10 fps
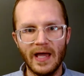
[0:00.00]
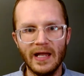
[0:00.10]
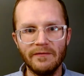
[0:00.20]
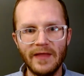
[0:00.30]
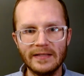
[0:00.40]

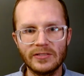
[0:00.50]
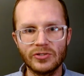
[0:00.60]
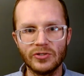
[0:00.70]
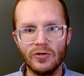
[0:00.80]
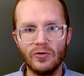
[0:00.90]
And if that's
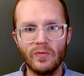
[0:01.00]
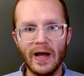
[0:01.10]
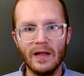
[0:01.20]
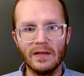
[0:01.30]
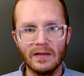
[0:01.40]
true,
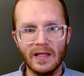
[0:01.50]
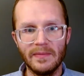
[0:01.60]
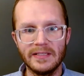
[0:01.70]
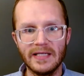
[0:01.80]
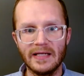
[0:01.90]
well,
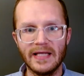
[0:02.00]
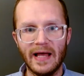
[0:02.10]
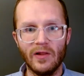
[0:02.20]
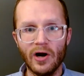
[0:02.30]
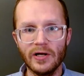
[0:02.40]
Libet et
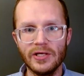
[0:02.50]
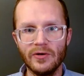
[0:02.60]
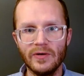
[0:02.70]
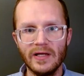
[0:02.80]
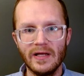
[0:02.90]
al.
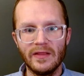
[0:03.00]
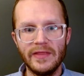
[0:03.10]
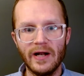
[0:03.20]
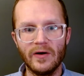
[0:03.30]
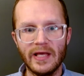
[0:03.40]
argue
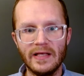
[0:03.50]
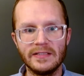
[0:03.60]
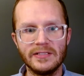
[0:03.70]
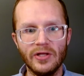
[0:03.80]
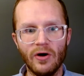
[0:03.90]
there
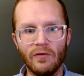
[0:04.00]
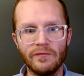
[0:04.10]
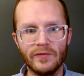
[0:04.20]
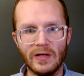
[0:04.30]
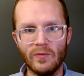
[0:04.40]
is no
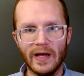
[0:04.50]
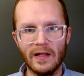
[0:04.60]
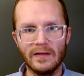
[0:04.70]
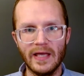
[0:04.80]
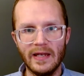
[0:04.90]
free
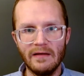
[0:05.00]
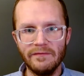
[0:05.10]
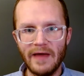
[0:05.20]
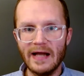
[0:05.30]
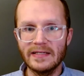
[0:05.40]
will. And in
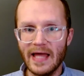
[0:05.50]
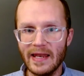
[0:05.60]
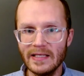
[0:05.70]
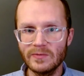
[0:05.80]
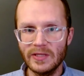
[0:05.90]
fact, that
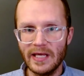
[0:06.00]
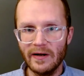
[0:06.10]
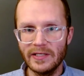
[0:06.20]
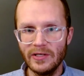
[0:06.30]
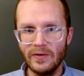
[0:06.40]
is what they
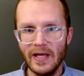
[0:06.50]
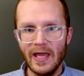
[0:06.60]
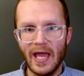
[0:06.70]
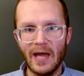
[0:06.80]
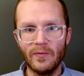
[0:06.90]
argue.
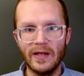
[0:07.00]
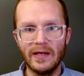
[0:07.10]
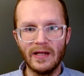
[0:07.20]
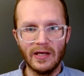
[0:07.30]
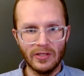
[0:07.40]
And
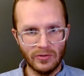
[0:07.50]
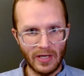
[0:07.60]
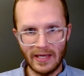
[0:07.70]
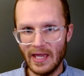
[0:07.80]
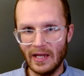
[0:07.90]
when
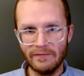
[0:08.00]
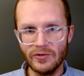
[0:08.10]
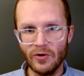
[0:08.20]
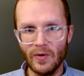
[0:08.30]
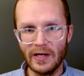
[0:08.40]
Again, if
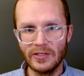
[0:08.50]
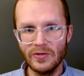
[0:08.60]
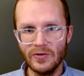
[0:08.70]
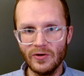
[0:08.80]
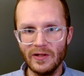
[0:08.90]
you go on
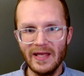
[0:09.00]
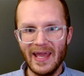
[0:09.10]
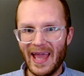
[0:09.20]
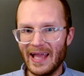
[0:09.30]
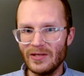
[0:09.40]
Google
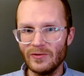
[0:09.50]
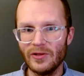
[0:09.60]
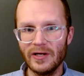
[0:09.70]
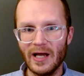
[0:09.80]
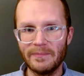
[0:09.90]
and you
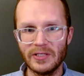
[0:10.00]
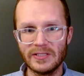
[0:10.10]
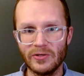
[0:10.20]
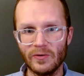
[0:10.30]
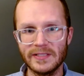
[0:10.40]
look up,
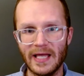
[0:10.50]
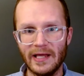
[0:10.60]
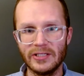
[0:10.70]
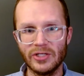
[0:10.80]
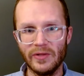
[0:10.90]
does
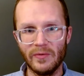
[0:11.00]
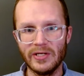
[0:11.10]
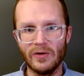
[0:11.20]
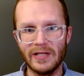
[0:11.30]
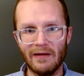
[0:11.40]
neuroscience show that we
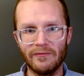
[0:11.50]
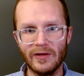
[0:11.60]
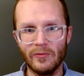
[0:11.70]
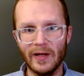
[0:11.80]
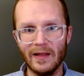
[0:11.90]
don't have
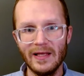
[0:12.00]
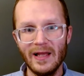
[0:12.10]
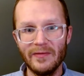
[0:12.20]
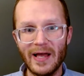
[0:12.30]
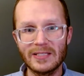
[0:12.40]
free will?
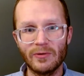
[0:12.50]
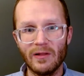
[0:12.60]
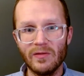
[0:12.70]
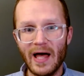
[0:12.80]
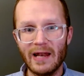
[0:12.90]
That's what a
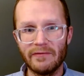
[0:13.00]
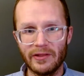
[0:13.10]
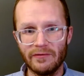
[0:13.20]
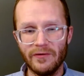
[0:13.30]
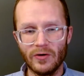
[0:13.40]
lot of
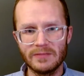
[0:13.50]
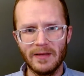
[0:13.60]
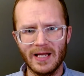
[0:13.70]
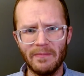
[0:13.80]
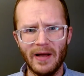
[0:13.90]
other folks
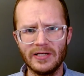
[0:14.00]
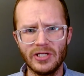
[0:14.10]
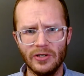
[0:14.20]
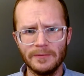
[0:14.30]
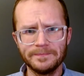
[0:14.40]
pick up on
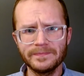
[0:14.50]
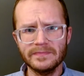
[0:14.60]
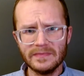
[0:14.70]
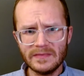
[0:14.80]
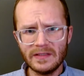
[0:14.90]
too
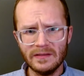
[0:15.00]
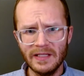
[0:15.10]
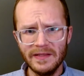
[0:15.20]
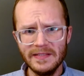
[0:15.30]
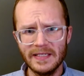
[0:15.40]

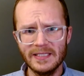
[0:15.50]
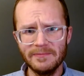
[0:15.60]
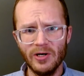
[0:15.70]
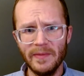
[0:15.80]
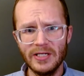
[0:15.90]
that this
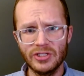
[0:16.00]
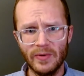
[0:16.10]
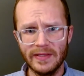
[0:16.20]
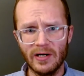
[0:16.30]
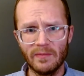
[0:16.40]
experiment
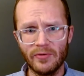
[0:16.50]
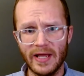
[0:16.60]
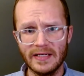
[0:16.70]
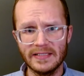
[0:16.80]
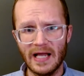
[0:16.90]
showing that our
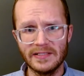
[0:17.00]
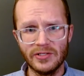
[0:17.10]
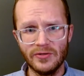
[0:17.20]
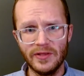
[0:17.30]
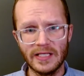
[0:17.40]
brain decides to
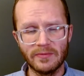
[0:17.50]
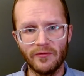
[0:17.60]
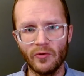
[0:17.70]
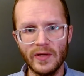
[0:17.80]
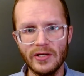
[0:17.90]
do things
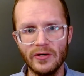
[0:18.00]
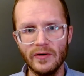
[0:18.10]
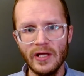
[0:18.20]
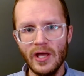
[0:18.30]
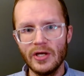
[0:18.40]
before we
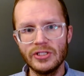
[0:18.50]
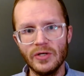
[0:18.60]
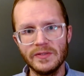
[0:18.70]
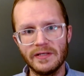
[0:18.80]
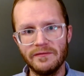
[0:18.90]
do
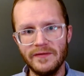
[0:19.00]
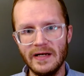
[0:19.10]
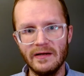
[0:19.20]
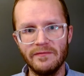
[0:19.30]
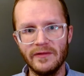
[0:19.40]
shows
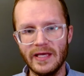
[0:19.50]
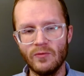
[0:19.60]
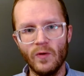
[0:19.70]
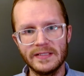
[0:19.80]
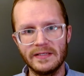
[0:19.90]
definitively
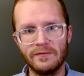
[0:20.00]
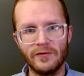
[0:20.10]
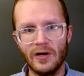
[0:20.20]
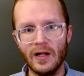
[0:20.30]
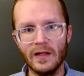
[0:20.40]
once and
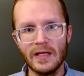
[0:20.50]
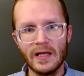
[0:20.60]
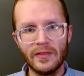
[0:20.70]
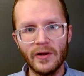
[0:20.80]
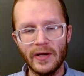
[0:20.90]
for all
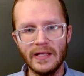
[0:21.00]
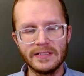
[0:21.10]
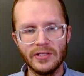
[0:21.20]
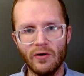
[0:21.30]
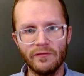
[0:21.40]
there is
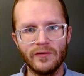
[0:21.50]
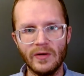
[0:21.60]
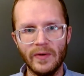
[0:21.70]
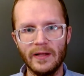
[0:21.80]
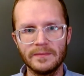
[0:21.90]
no free
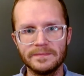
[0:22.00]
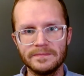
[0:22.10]
will.